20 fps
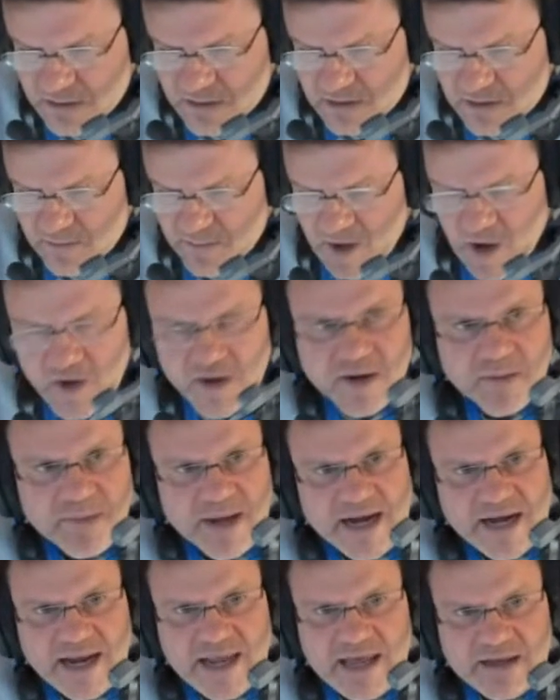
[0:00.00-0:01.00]
American
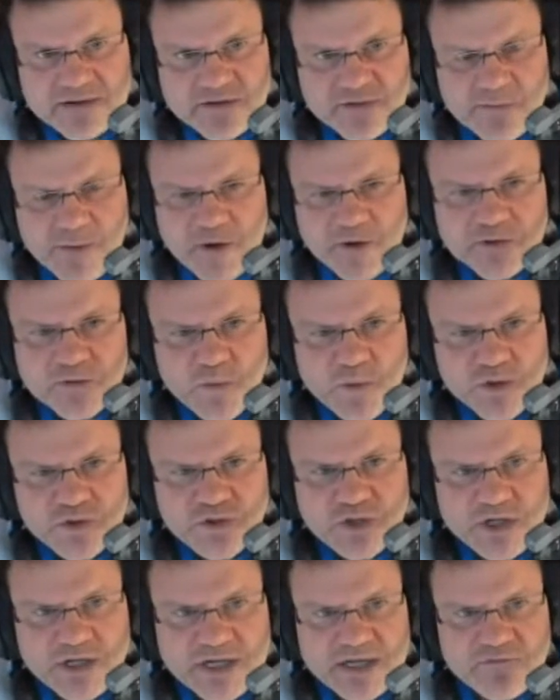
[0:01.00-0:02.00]
Betting Experts, which
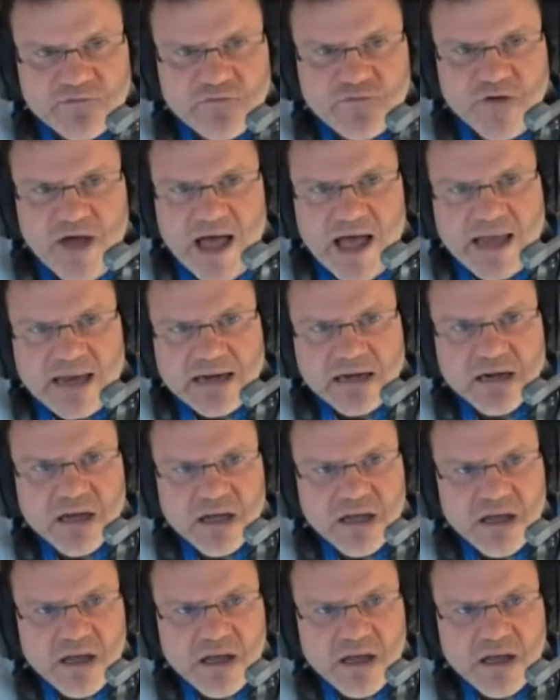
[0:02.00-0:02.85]
you can find